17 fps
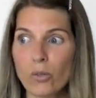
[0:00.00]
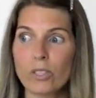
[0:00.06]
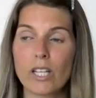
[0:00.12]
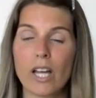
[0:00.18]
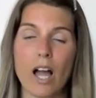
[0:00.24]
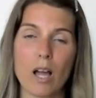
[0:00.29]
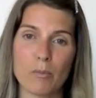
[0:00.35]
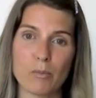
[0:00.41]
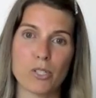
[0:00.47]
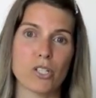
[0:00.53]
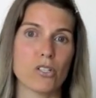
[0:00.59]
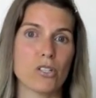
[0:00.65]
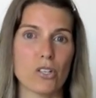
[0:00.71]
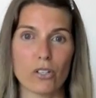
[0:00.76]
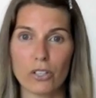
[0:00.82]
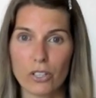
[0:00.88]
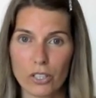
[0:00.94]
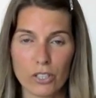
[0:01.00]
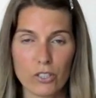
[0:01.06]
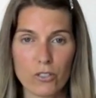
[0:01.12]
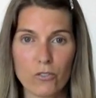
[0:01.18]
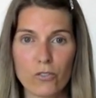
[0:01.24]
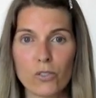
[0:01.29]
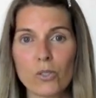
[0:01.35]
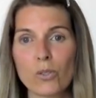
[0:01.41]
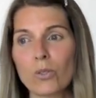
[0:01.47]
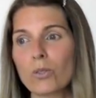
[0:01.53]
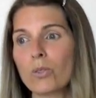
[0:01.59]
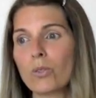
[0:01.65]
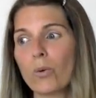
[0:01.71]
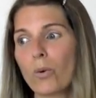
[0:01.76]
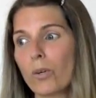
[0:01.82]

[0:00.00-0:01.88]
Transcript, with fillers: only options are cooked food